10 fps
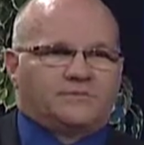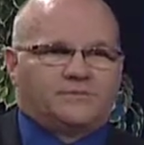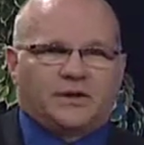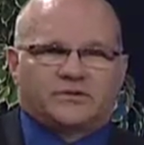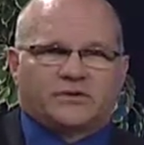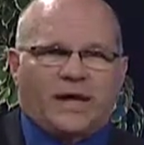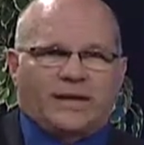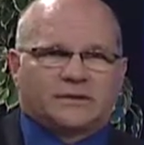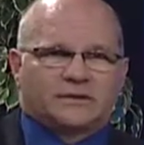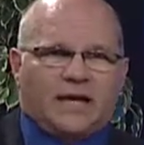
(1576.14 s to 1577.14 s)

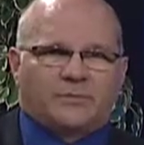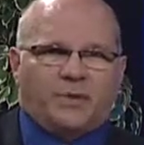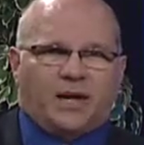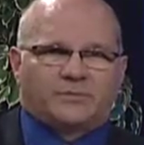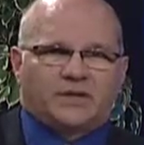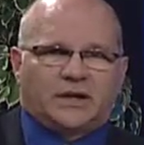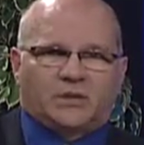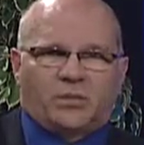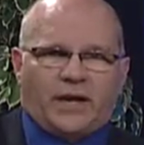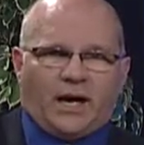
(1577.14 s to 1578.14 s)
inside, Bob
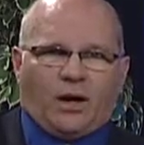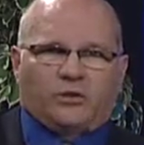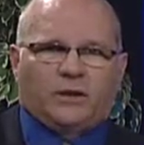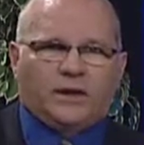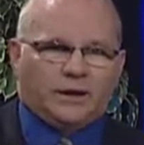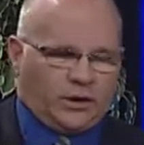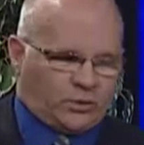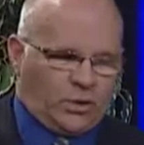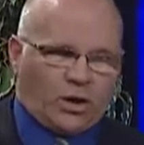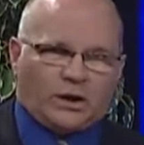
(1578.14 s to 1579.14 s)
Zick went out
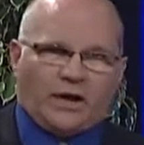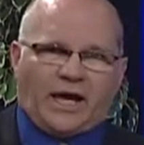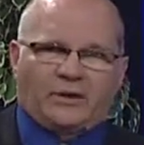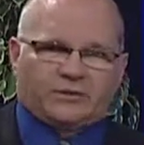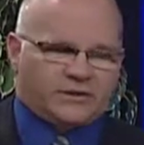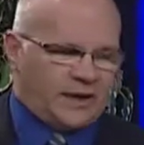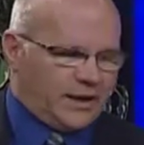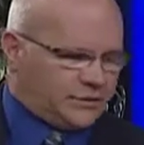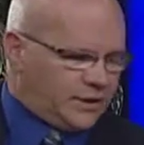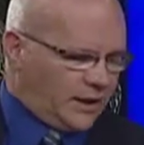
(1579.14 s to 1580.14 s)
and wrote a letter and
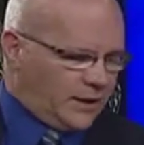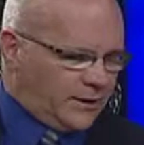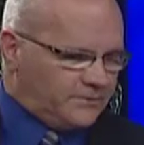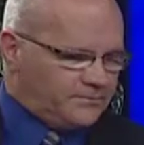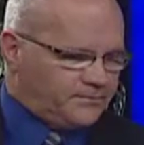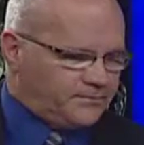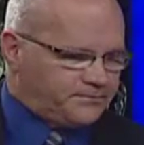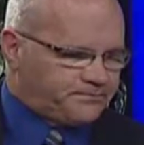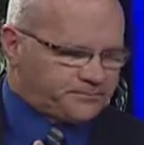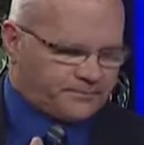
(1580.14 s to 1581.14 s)
said,
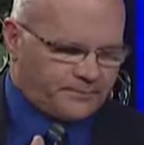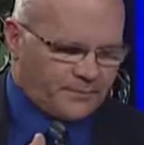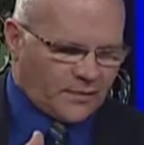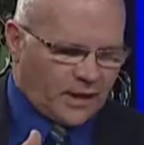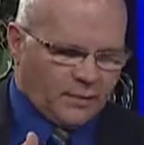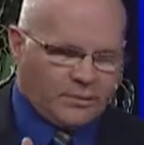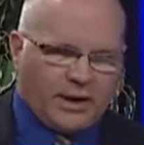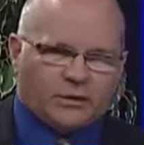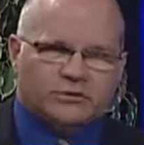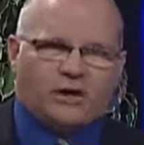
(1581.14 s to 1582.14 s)

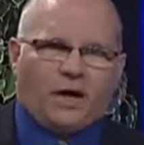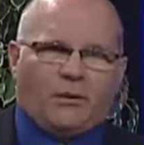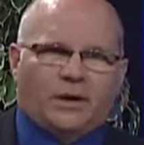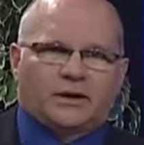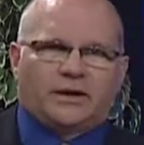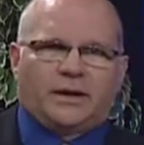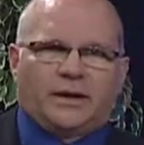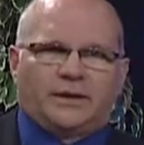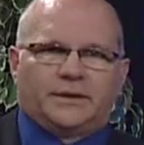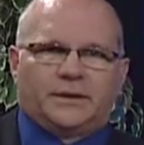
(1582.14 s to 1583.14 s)
Mayor Slawik
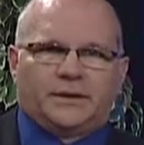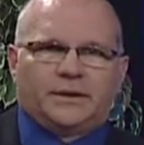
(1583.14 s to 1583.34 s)
and